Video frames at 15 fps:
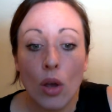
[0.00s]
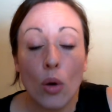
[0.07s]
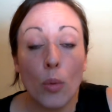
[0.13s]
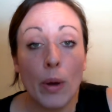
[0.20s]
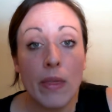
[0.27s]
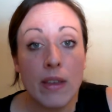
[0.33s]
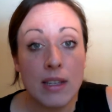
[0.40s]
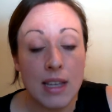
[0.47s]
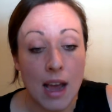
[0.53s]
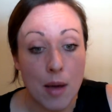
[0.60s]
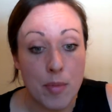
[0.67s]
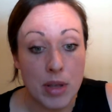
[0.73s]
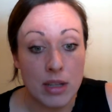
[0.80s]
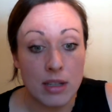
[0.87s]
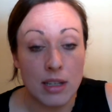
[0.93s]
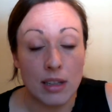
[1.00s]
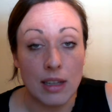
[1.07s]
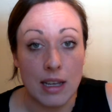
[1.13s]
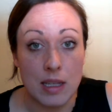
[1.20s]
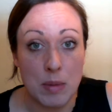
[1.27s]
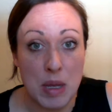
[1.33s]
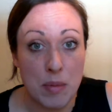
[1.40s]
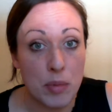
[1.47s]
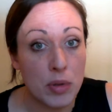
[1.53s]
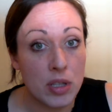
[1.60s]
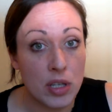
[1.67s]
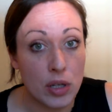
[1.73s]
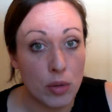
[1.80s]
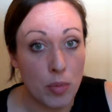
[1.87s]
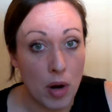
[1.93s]
When this happens, less people
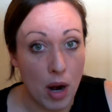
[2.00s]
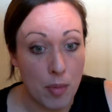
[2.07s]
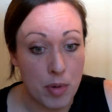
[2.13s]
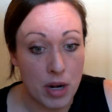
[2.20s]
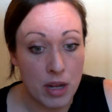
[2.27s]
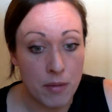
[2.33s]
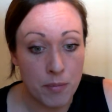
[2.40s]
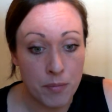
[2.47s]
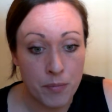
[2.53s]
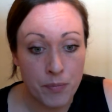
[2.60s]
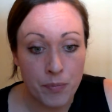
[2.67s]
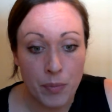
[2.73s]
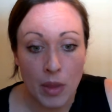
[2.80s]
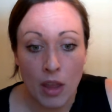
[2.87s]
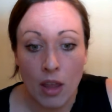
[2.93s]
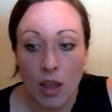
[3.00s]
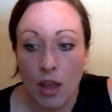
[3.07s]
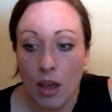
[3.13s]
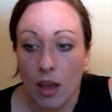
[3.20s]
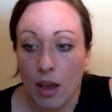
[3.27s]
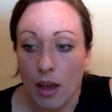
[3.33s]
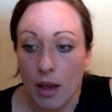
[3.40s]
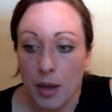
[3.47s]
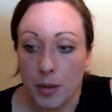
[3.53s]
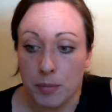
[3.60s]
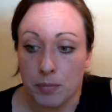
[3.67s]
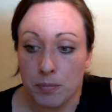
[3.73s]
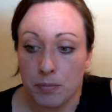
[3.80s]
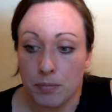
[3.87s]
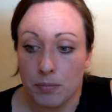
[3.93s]
see your property.
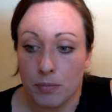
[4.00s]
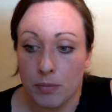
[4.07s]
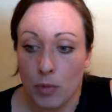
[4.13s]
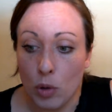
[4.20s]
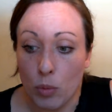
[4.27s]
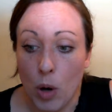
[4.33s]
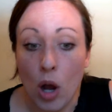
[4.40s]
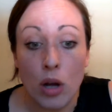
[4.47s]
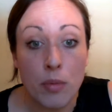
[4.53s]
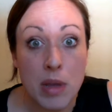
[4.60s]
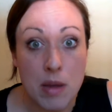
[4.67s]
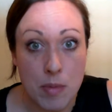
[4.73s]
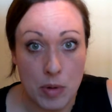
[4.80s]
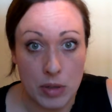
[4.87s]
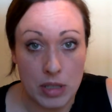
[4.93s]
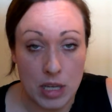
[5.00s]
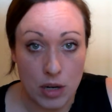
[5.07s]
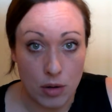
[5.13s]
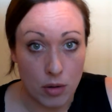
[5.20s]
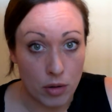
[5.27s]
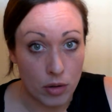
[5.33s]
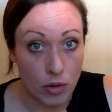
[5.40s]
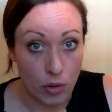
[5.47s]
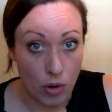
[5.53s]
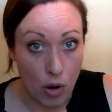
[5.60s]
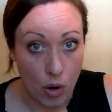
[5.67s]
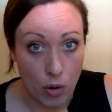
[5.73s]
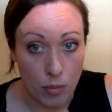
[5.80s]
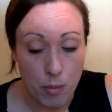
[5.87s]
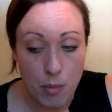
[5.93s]
The wrong people see your
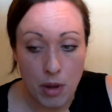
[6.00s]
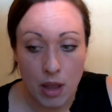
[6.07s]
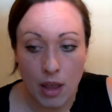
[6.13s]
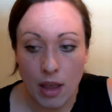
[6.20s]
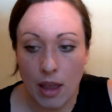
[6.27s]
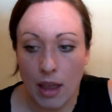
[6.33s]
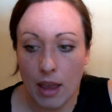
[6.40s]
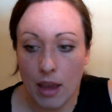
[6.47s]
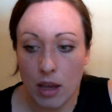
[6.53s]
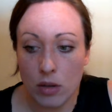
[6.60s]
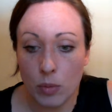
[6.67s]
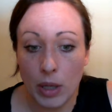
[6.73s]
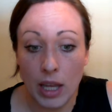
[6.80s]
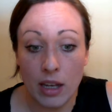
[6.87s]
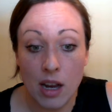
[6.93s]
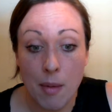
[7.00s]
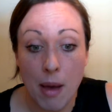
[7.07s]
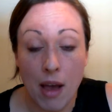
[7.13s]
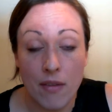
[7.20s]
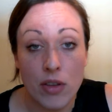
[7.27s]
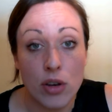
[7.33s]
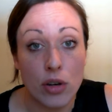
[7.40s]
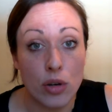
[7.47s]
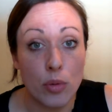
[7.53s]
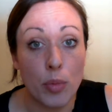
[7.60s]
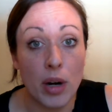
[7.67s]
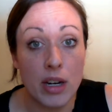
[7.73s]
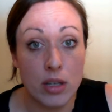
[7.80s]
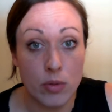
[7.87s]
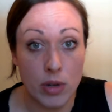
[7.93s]
home, and we end up having to do
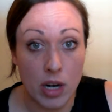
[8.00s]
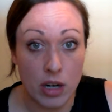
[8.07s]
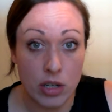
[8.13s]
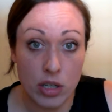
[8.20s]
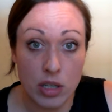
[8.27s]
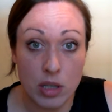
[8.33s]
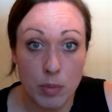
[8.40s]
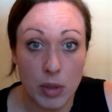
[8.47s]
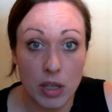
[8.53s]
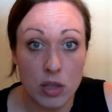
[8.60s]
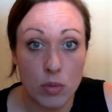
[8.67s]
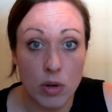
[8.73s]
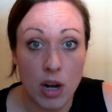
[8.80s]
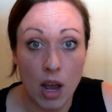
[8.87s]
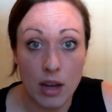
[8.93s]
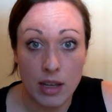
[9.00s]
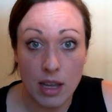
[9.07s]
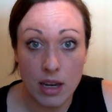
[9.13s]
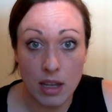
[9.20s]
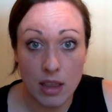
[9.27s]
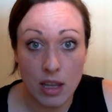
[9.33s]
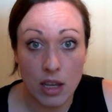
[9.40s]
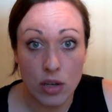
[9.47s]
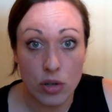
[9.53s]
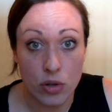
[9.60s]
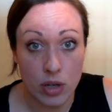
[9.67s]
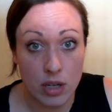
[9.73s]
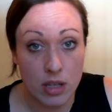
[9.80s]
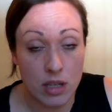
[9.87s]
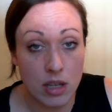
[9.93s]
price reductions because we're not getting the
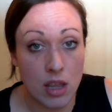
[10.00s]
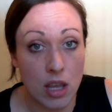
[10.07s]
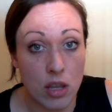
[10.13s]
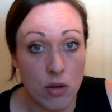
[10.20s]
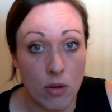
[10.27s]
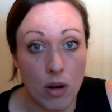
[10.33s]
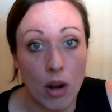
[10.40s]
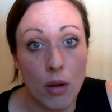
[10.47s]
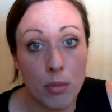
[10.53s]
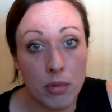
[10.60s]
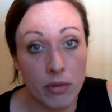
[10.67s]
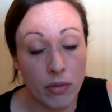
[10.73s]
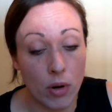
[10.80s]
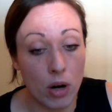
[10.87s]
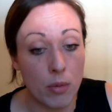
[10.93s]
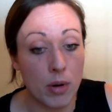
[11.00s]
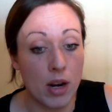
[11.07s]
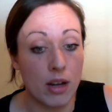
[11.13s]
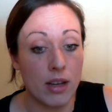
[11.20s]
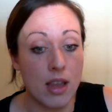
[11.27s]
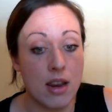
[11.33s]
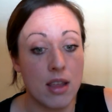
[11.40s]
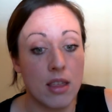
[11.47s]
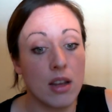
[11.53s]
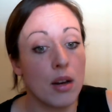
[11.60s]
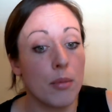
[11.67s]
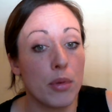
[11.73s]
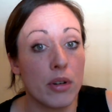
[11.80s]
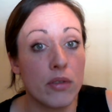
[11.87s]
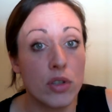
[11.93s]
interest that you had hoped for. We're not getting the
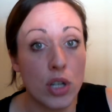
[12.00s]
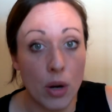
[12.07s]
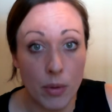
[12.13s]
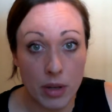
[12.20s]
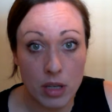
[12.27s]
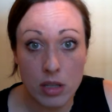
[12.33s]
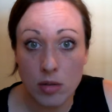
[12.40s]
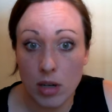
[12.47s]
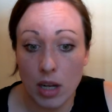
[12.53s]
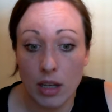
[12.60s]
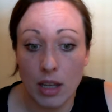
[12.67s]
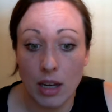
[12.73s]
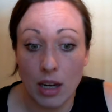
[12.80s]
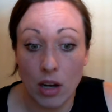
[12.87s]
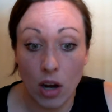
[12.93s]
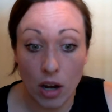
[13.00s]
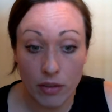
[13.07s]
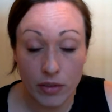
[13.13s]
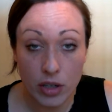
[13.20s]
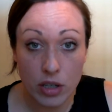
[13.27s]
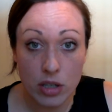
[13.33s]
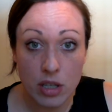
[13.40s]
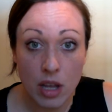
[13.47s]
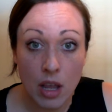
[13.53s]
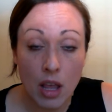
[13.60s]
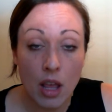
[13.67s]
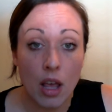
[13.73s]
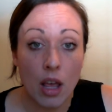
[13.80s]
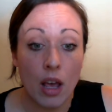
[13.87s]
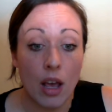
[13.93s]
number of showings, we're not getting offers,
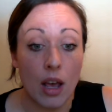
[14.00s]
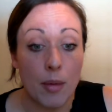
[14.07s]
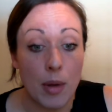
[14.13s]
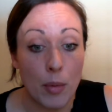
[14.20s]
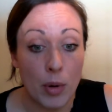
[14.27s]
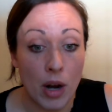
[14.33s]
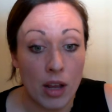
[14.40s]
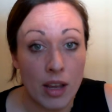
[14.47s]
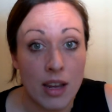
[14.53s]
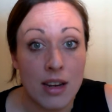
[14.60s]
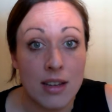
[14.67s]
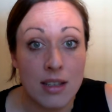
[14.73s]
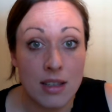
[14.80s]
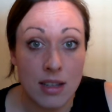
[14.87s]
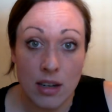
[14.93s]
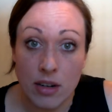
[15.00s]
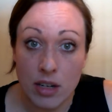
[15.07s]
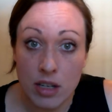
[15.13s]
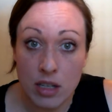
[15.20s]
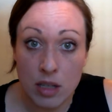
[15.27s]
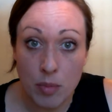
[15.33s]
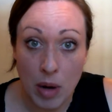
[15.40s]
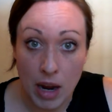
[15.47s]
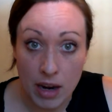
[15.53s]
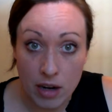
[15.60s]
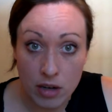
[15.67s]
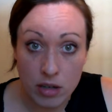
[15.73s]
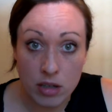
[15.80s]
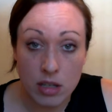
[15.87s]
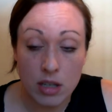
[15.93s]
and we're not getting serious
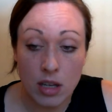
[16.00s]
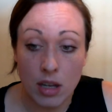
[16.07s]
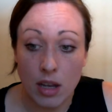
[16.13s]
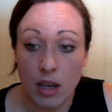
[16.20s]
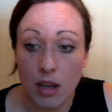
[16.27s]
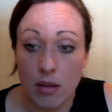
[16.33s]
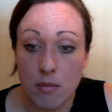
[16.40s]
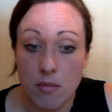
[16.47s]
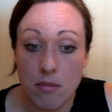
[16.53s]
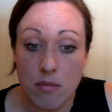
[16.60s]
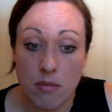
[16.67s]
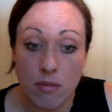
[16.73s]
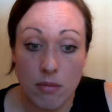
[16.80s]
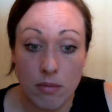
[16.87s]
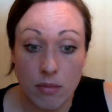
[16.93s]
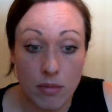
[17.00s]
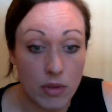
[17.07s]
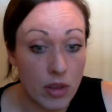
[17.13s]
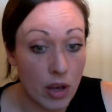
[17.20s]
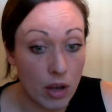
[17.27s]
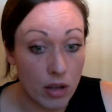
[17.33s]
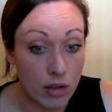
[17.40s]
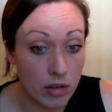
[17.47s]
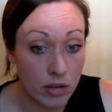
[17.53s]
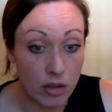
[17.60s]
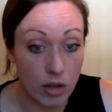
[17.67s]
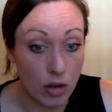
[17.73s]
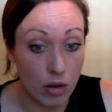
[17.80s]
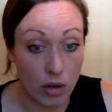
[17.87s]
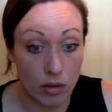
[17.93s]
buyers that
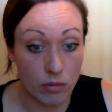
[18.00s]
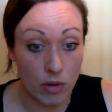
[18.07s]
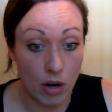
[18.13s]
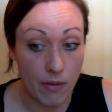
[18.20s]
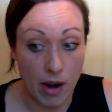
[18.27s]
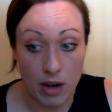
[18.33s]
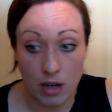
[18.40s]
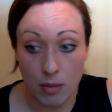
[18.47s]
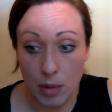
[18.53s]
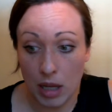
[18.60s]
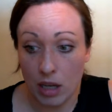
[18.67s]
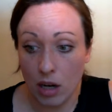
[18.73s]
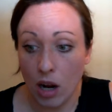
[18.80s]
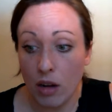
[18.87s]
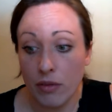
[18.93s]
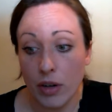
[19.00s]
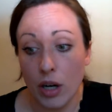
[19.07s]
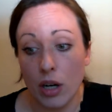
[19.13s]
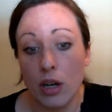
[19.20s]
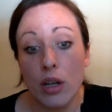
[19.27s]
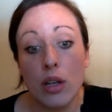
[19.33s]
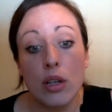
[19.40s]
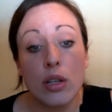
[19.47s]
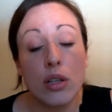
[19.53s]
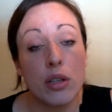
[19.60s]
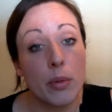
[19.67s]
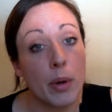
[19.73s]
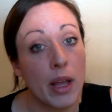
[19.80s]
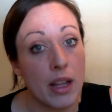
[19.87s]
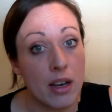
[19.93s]
are ready to make an offer.
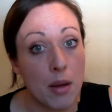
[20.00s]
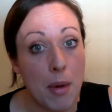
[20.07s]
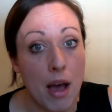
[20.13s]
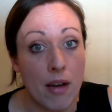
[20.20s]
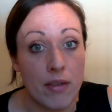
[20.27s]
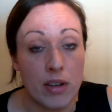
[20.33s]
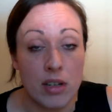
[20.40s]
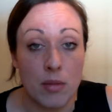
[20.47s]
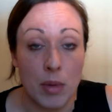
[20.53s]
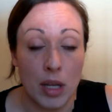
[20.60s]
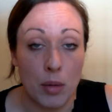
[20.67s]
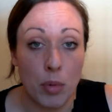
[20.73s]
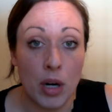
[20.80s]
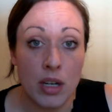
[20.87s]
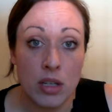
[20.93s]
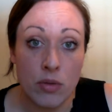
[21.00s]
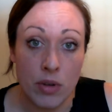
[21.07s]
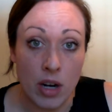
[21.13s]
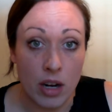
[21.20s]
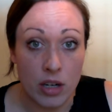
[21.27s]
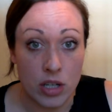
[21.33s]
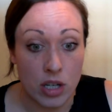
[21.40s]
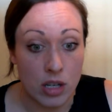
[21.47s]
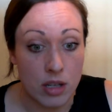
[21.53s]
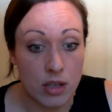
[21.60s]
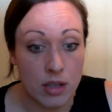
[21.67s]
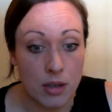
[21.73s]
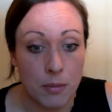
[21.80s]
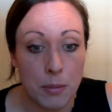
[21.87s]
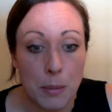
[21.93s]
So we'll end up having to make price reductions.